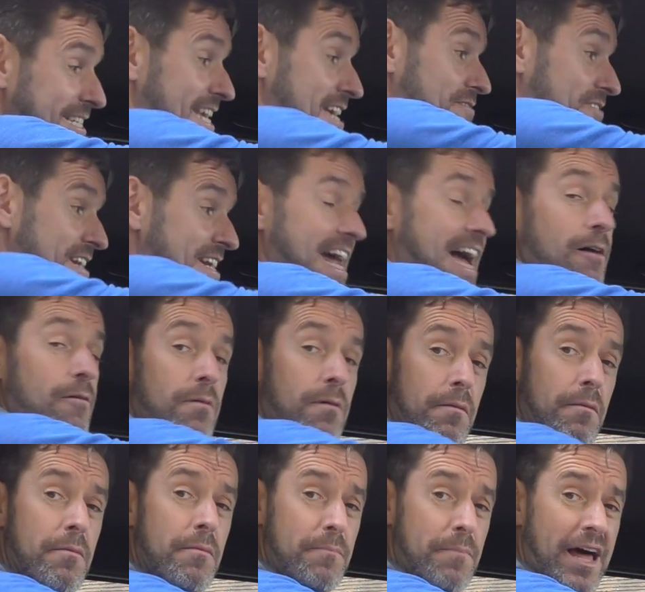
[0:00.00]
Even now
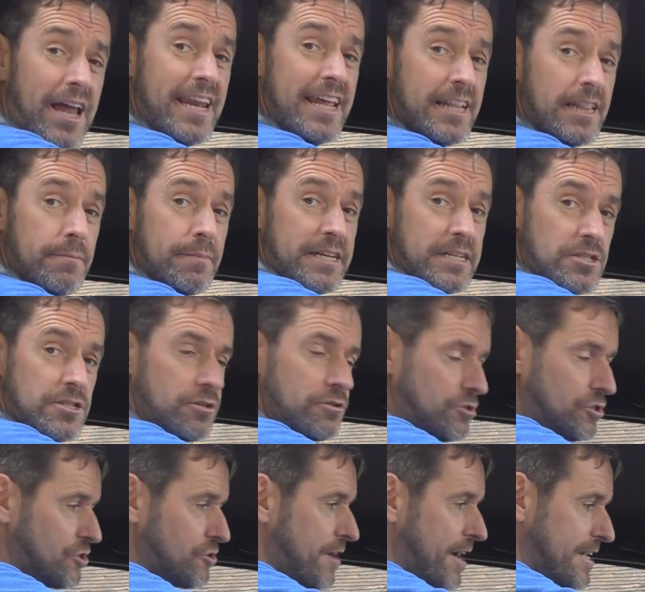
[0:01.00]
I'm a little bit too
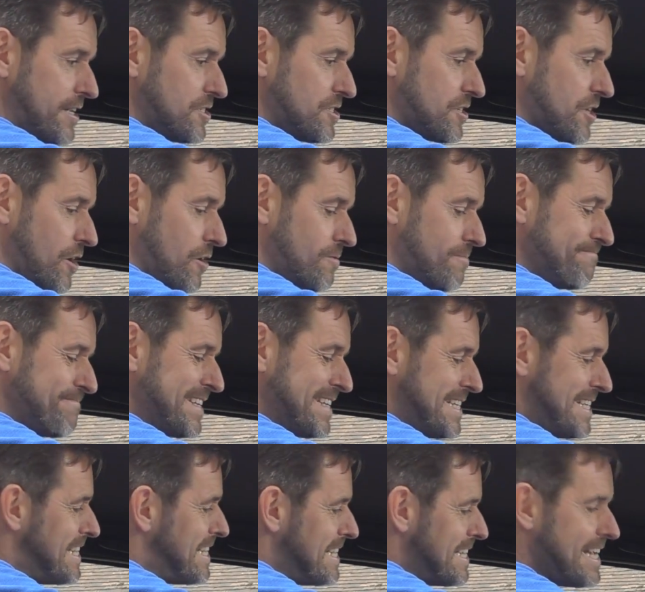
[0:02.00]
stretched. So
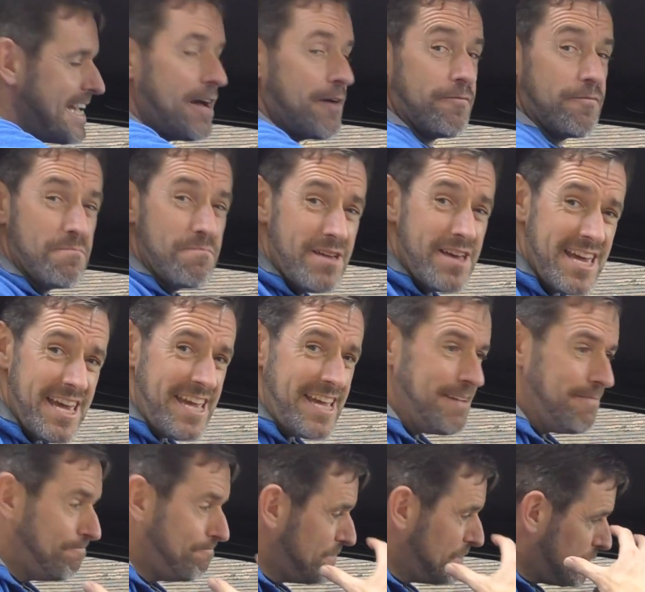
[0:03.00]
yeah, for
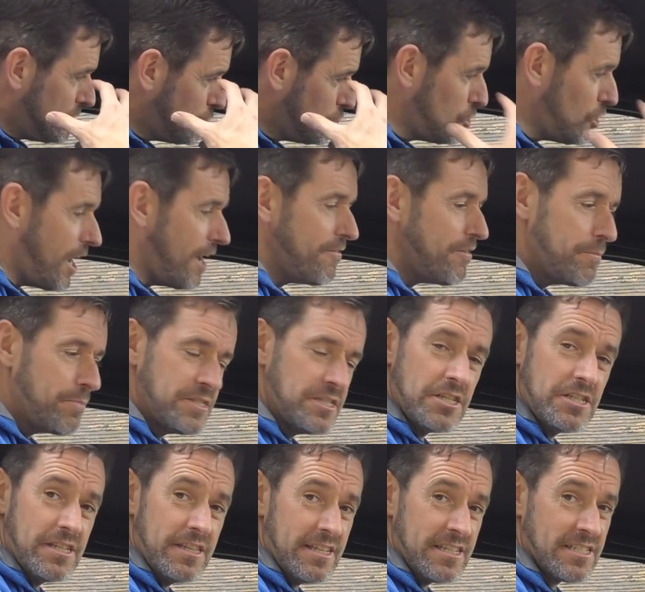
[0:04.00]
me, driving
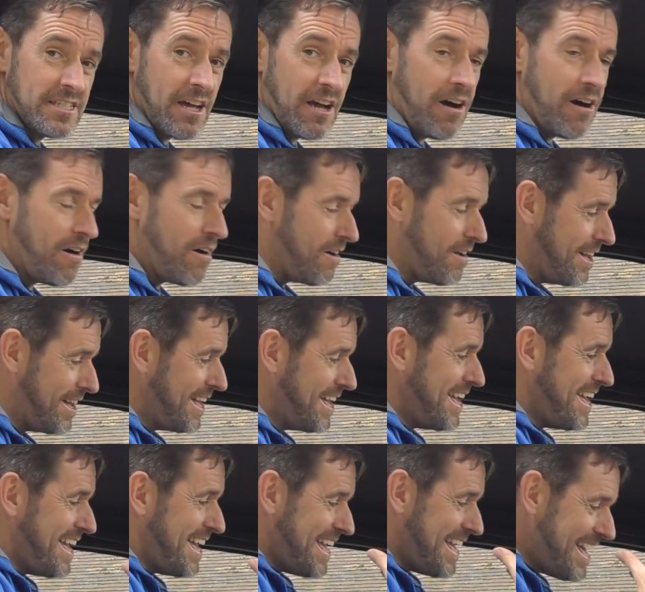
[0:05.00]
position in this car
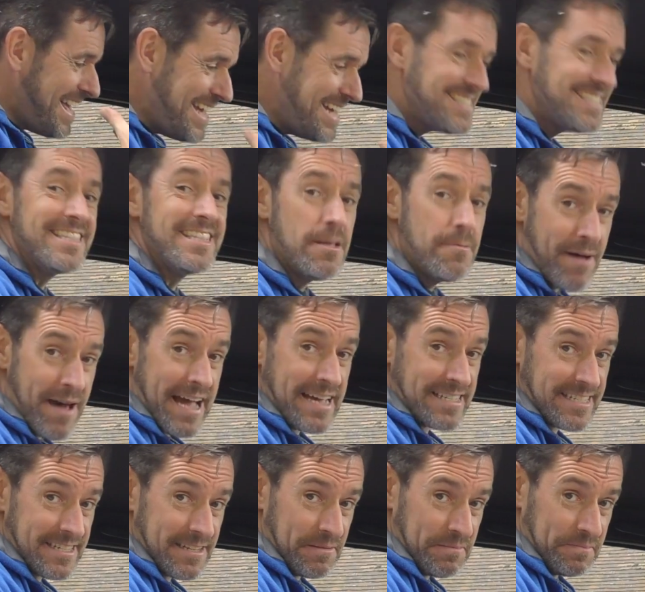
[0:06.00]
isn't the
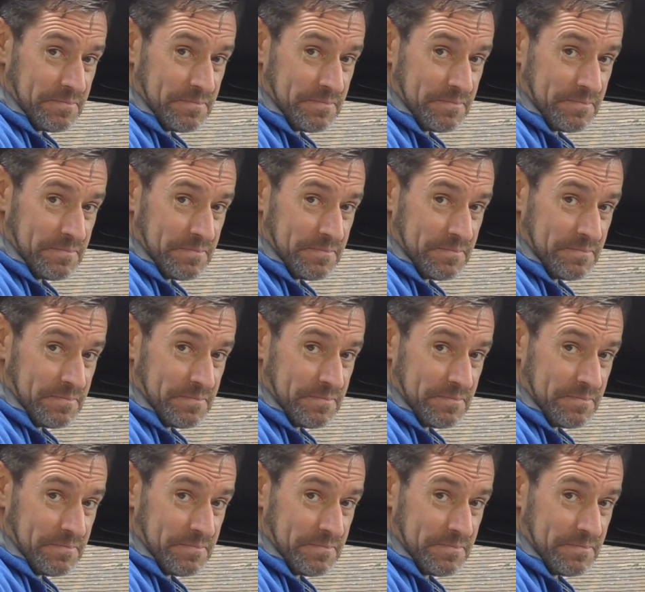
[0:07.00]
best.